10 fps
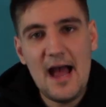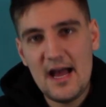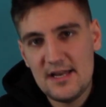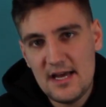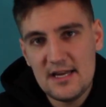
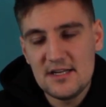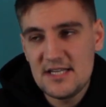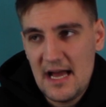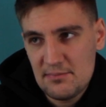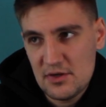add an
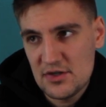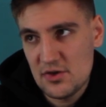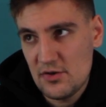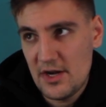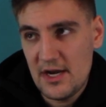adapter
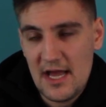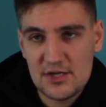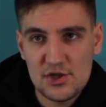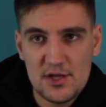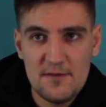so that it
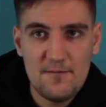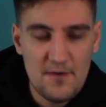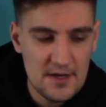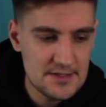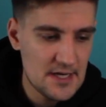actually
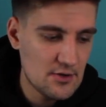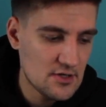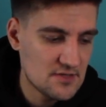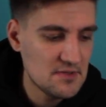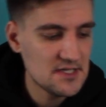fits a
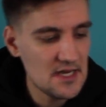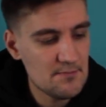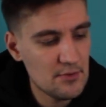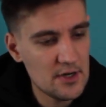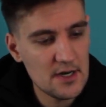USB-C,
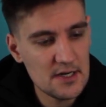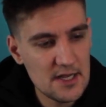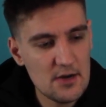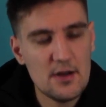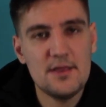put it in
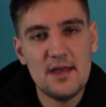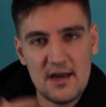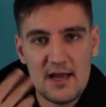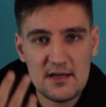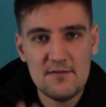here, and
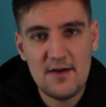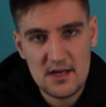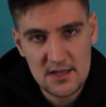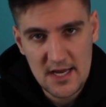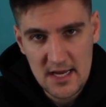then I can
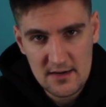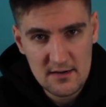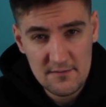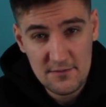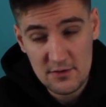finally
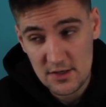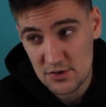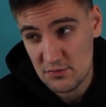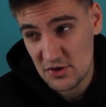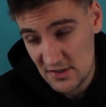edit the
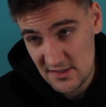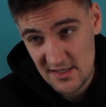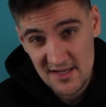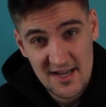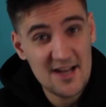footage, which
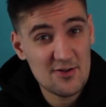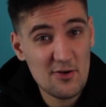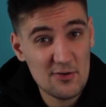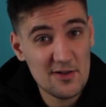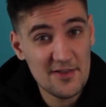is a
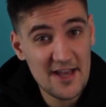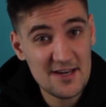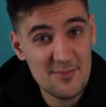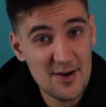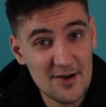total
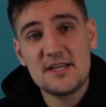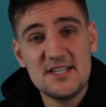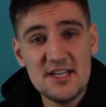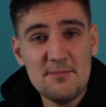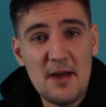nightmare.
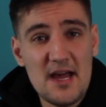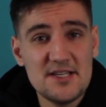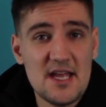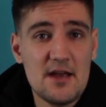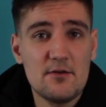Because in the
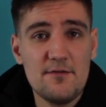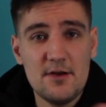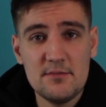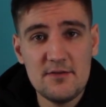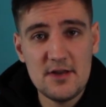past, I could
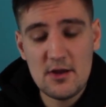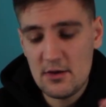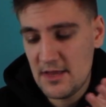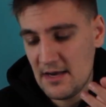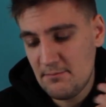film the
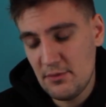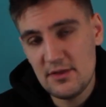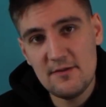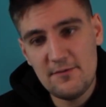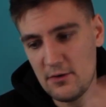video, then
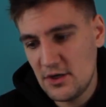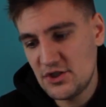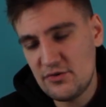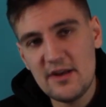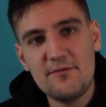put the
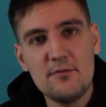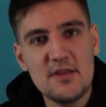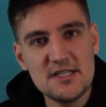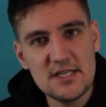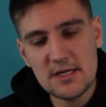footage straight from
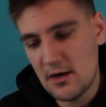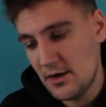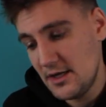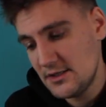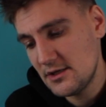the SD
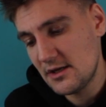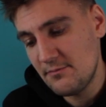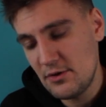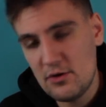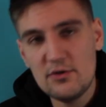card into the
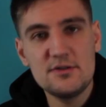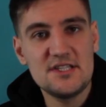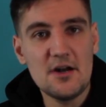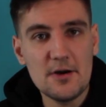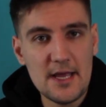computer,
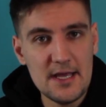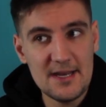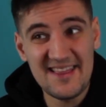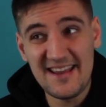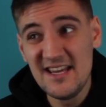start
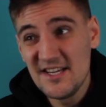editing.